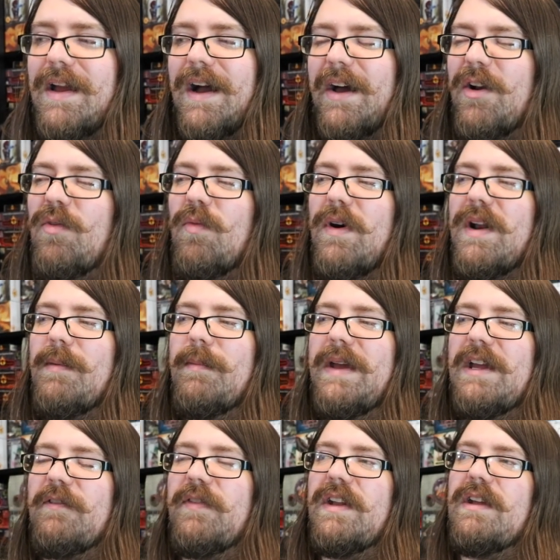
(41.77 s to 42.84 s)
I don't want to
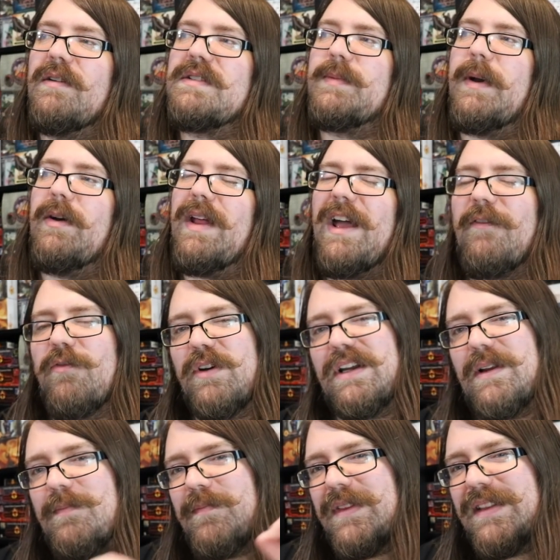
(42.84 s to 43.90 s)
make videos about
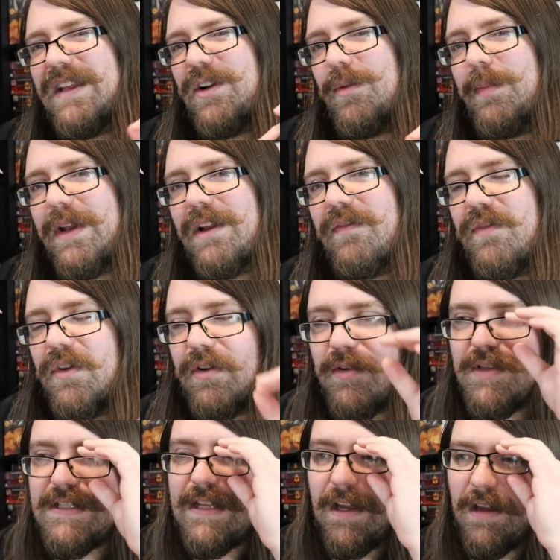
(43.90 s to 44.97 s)
every little bit of
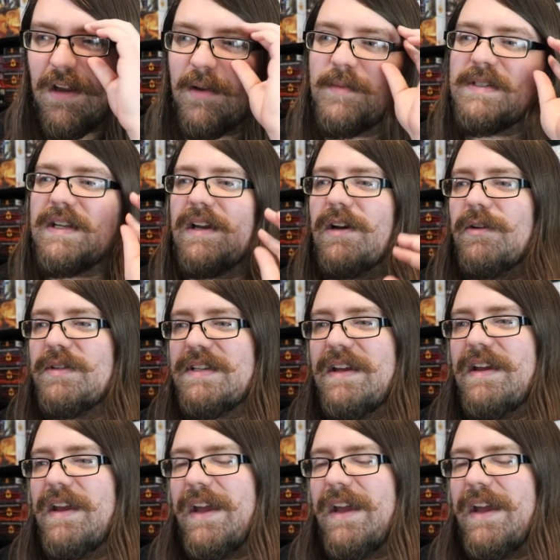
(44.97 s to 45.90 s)
news that comes out